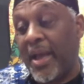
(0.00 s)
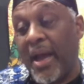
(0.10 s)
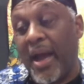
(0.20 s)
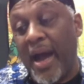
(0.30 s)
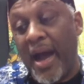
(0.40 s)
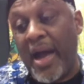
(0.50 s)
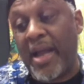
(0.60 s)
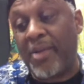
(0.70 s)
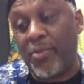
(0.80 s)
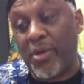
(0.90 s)

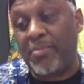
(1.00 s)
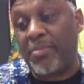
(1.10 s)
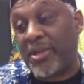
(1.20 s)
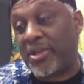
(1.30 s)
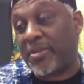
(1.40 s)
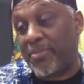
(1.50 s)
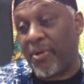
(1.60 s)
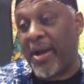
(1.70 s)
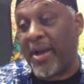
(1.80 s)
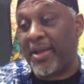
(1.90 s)
I wouldn't be
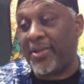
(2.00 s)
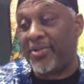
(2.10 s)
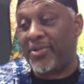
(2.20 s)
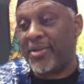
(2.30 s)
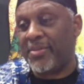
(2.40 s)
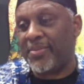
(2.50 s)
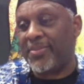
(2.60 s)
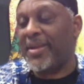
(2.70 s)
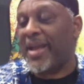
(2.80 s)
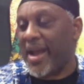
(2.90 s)
surprised.
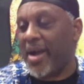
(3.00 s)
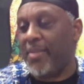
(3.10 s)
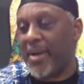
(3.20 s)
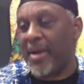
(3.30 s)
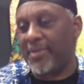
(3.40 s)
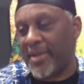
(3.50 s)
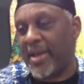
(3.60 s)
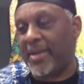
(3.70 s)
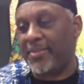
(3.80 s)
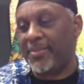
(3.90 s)
How about that?